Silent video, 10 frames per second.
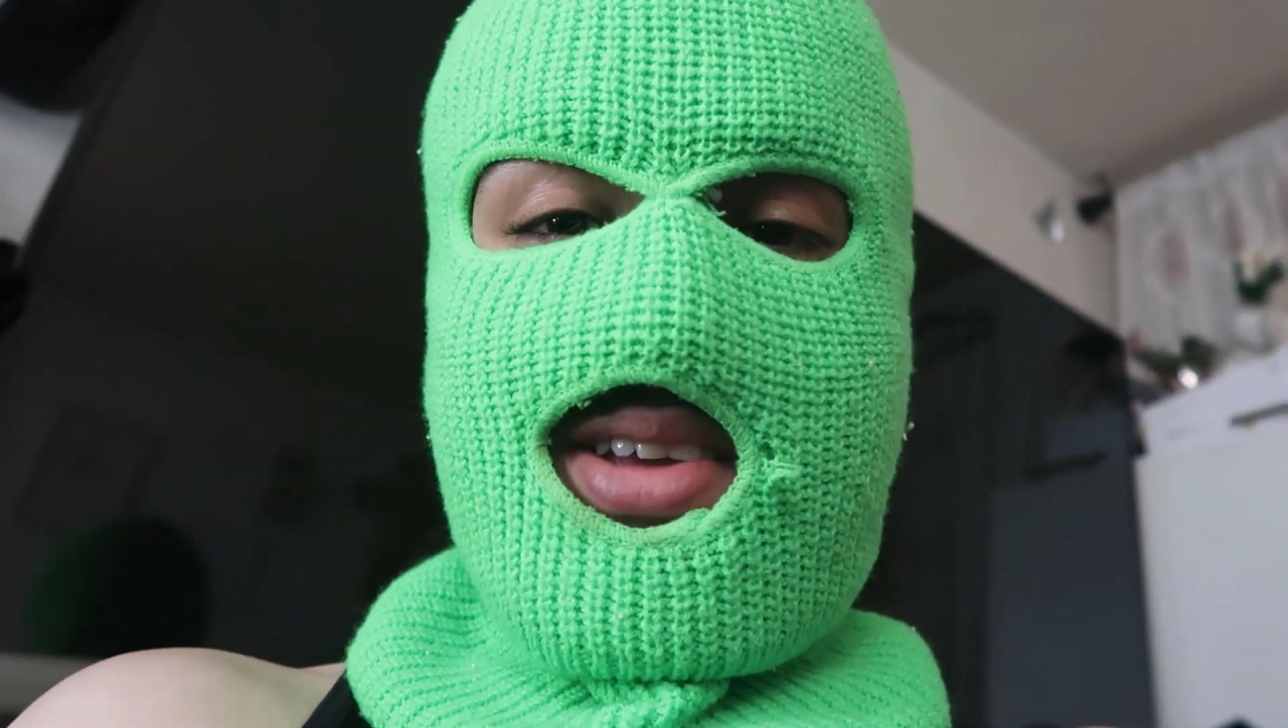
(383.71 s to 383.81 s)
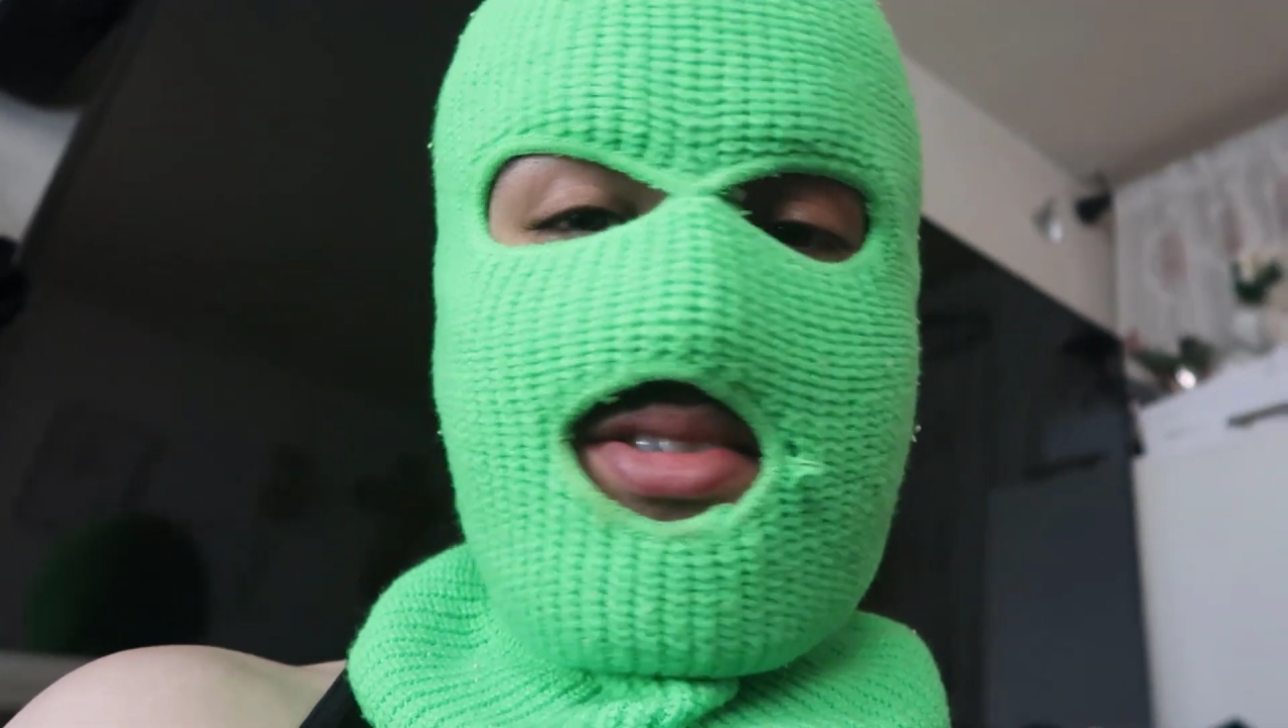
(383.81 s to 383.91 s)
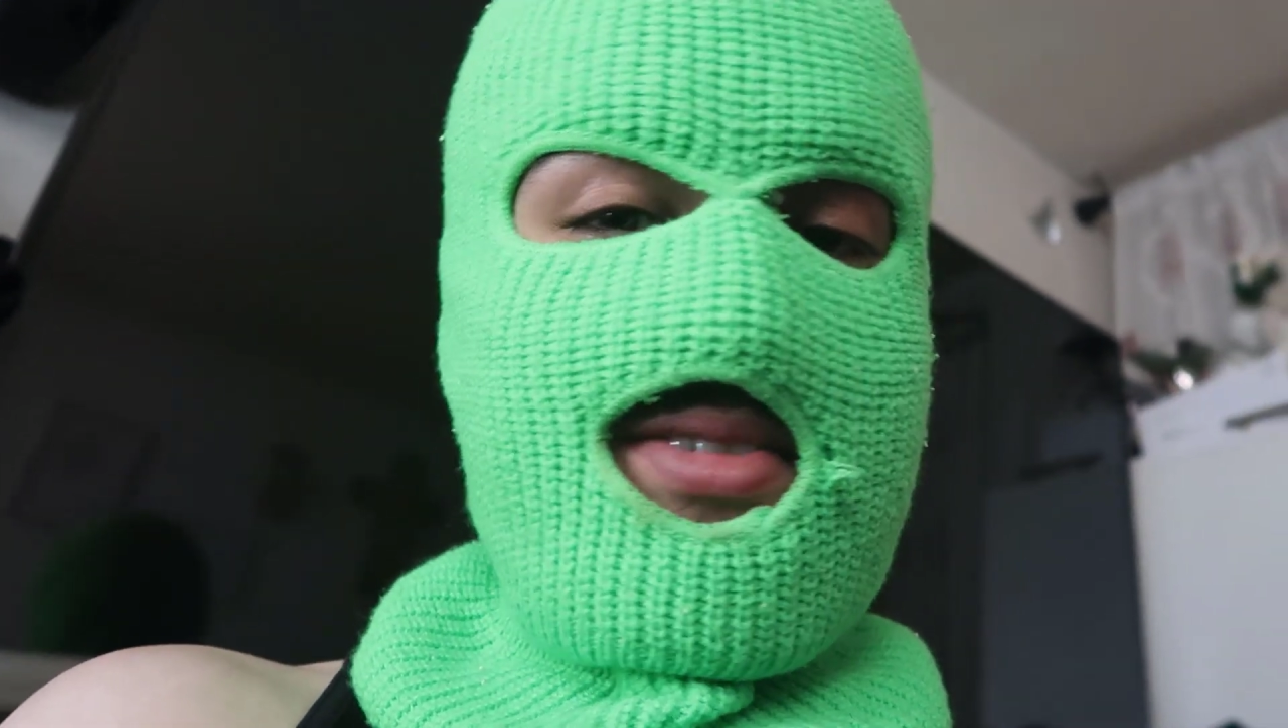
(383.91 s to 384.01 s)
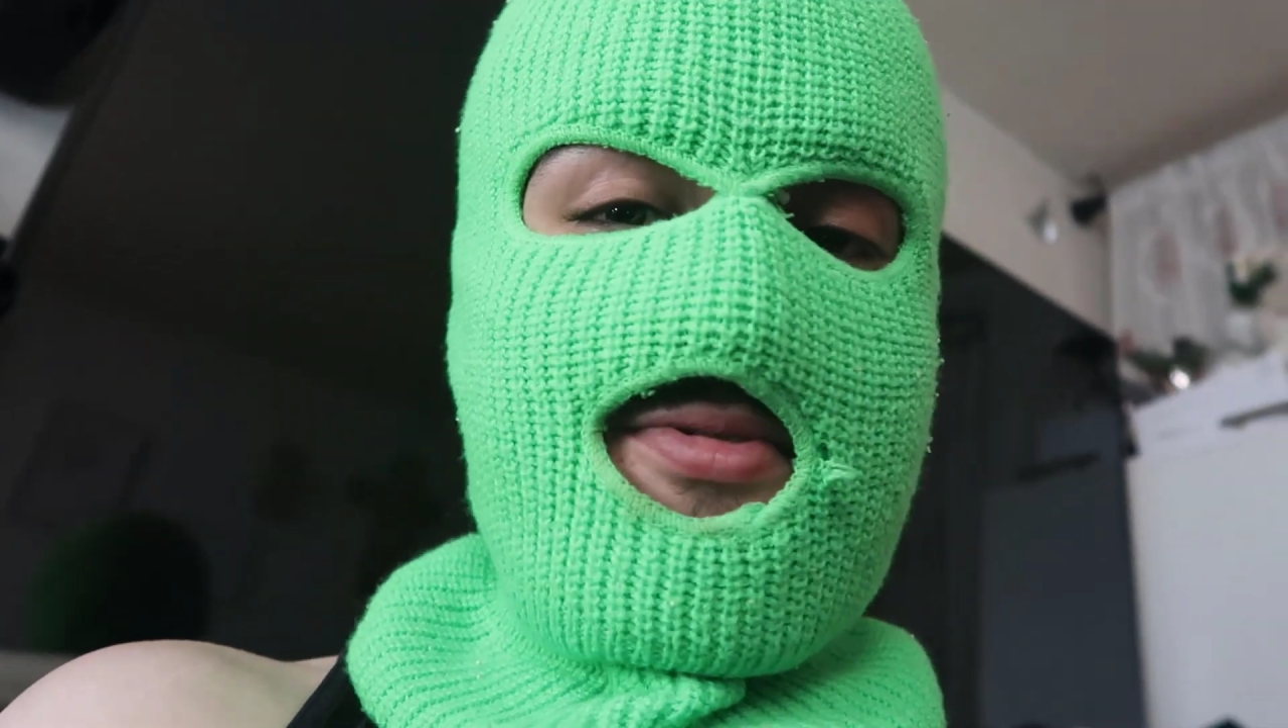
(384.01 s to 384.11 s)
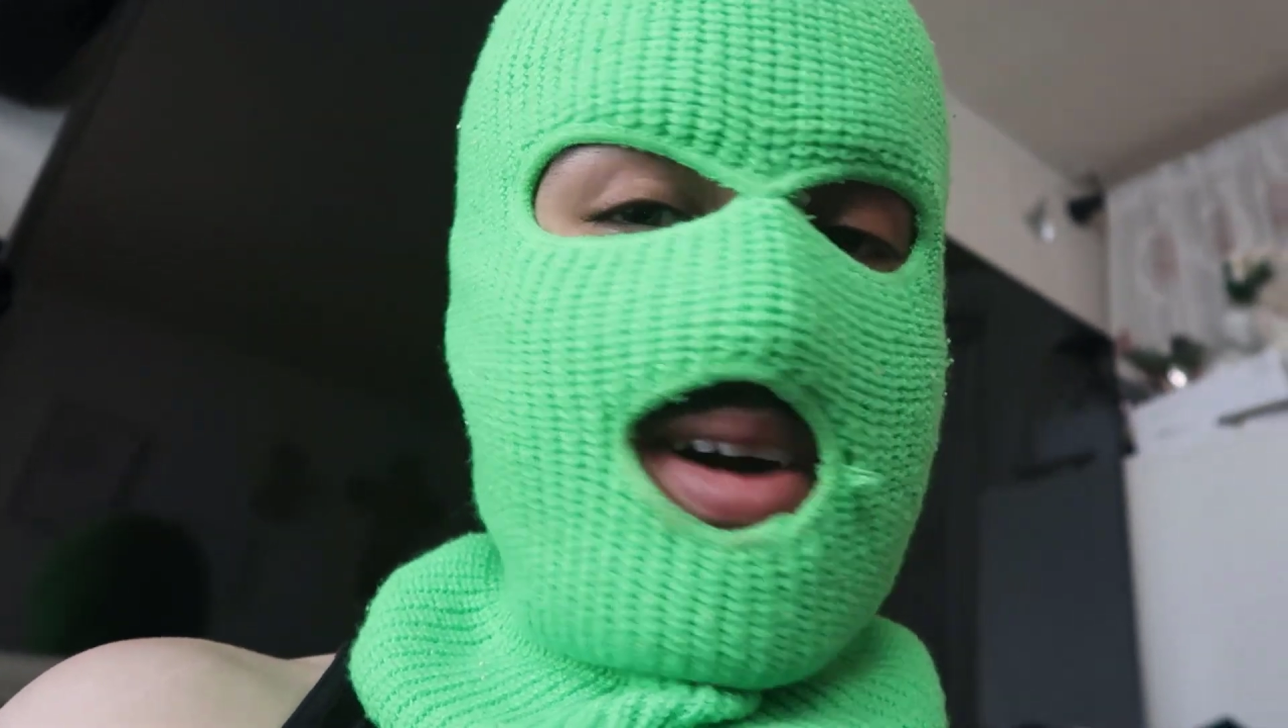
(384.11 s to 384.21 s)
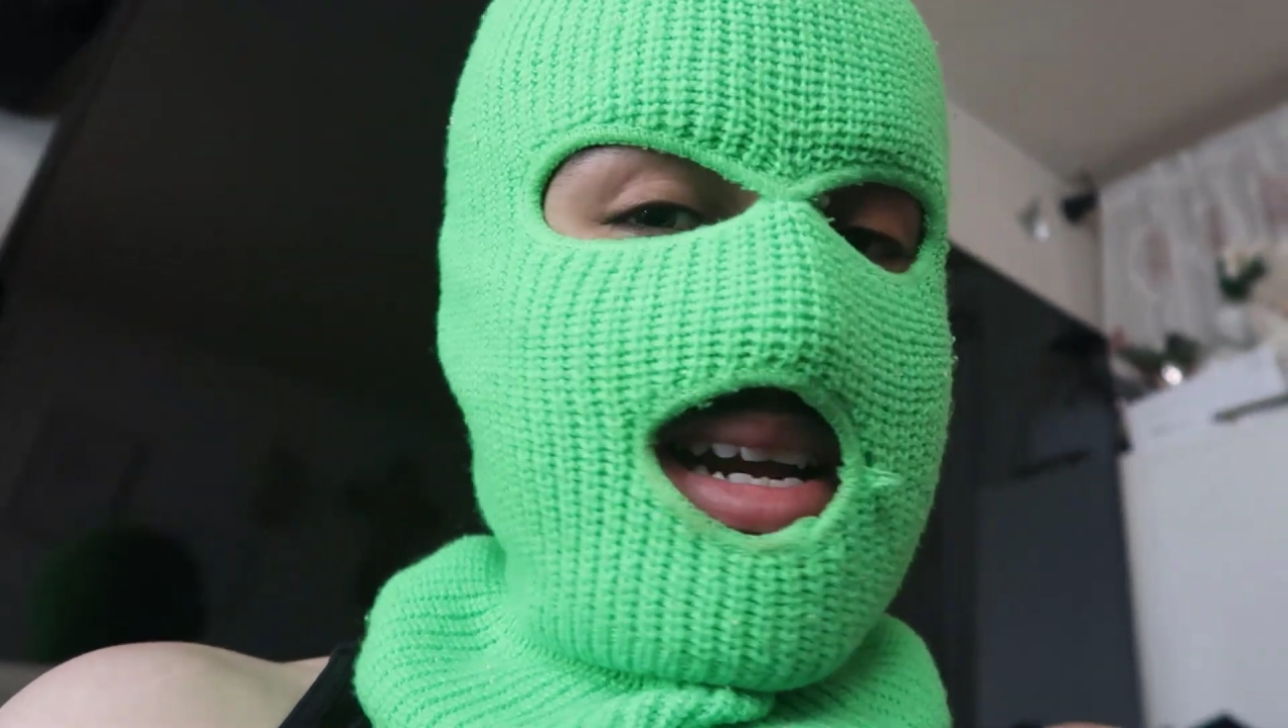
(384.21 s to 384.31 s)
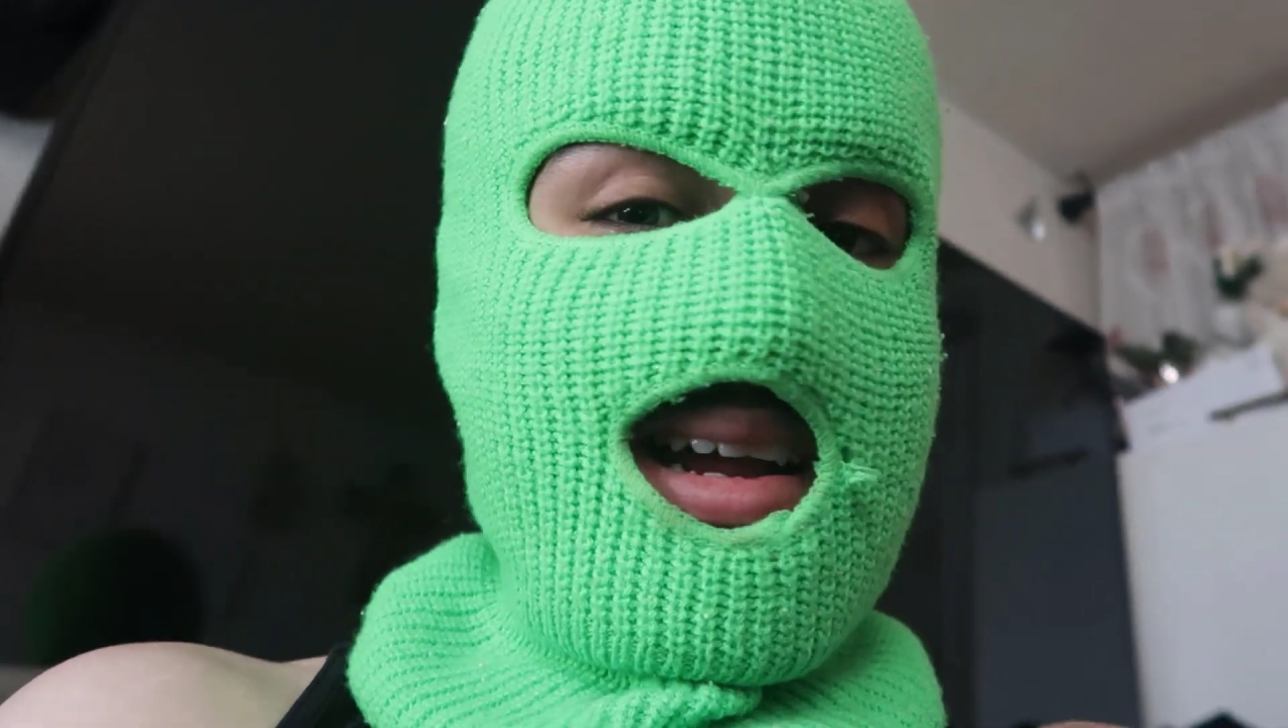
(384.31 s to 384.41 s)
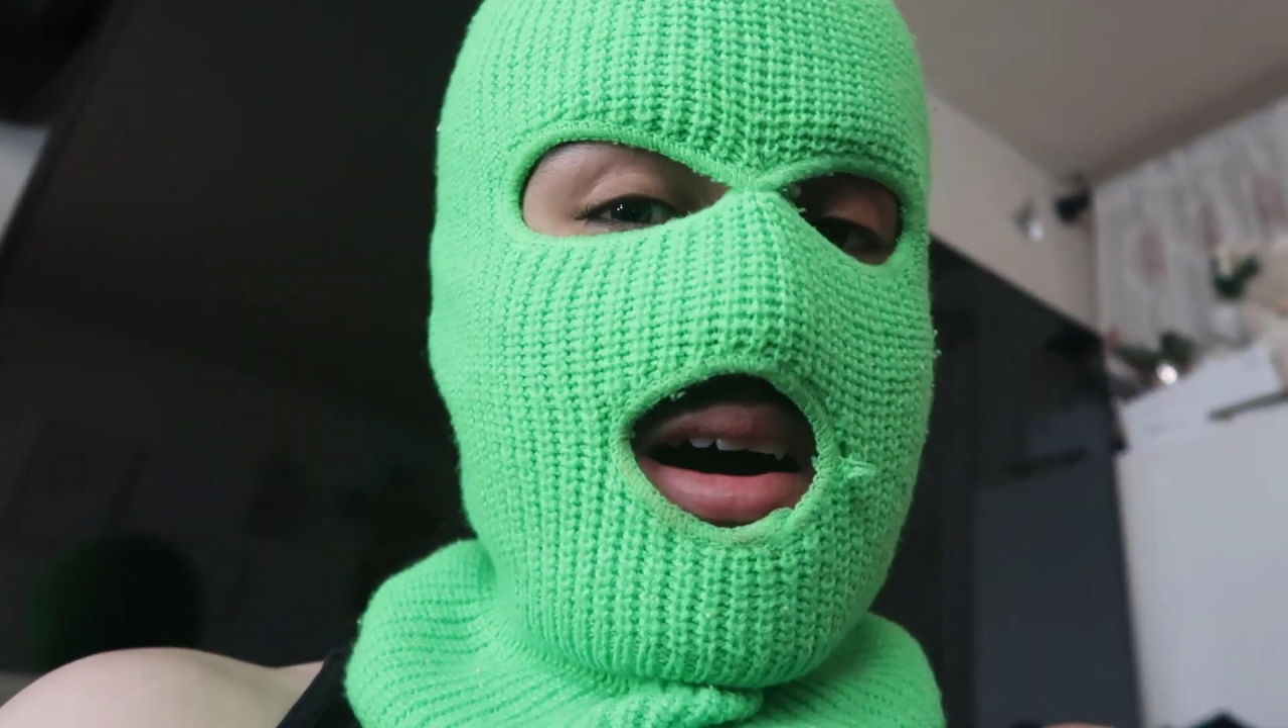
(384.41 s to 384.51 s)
that you can find